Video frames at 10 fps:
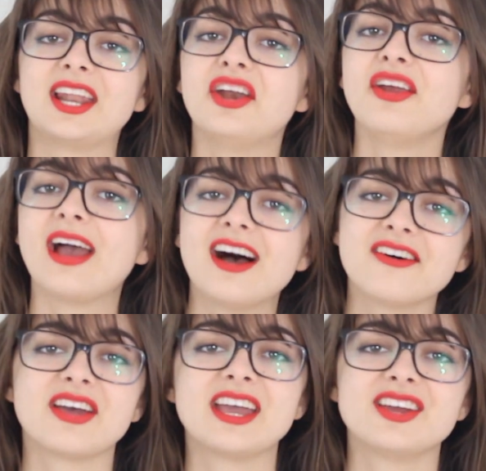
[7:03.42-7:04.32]
And here you
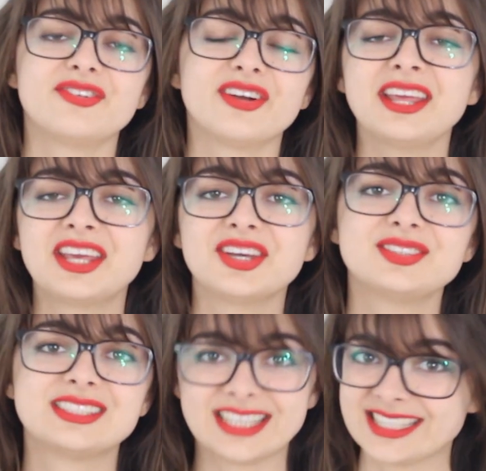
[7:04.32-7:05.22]
have a really
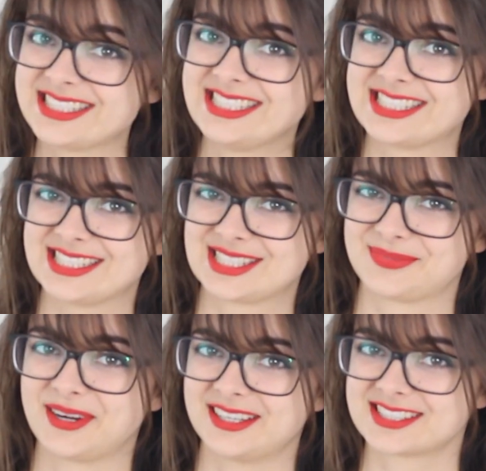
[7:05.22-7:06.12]
cute 60s
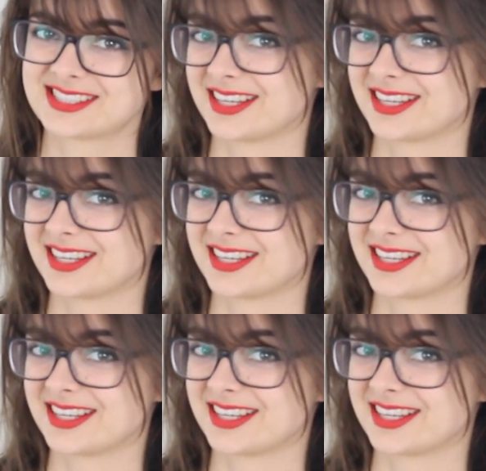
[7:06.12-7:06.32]
inspired